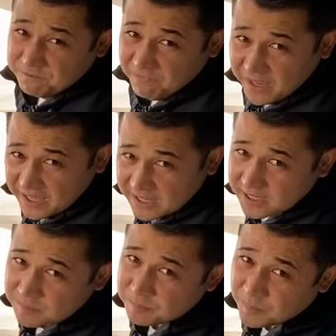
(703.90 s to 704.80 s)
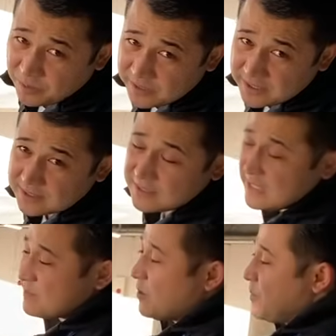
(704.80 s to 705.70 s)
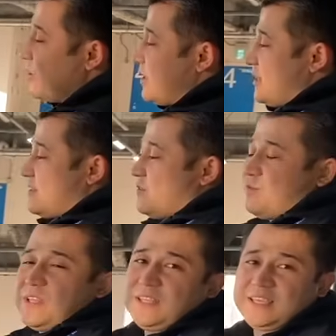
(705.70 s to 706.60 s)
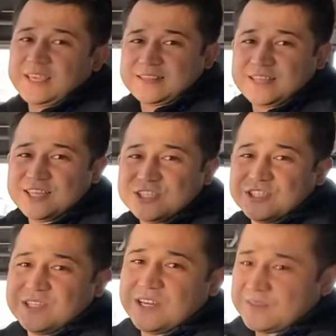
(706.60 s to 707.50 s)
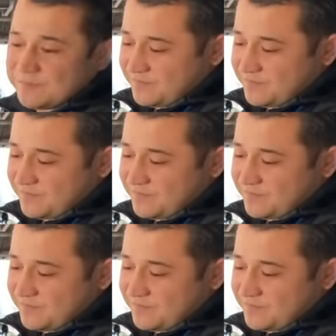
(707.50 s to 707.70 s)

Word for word: fake bonnet, Nismo bonnet, when they get the engine done?